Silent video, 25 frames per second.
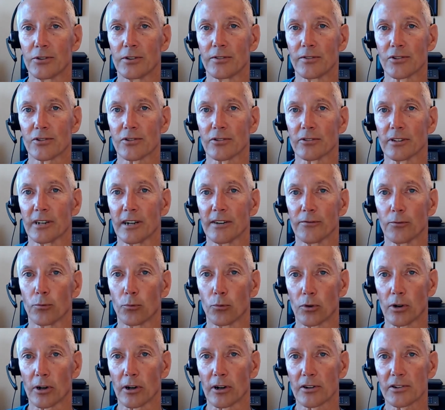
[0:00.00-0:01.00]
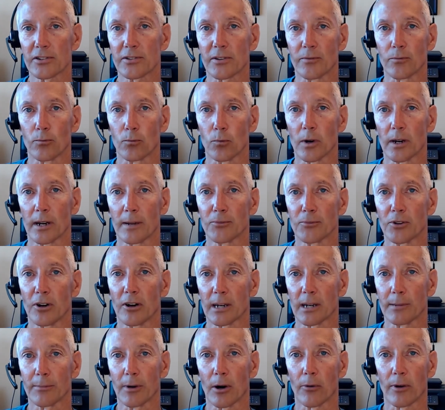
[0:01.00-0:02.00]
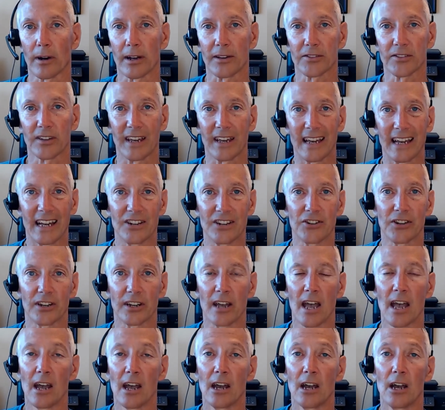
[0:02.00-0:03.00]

universal life works and what I'm talking about when I say hedging,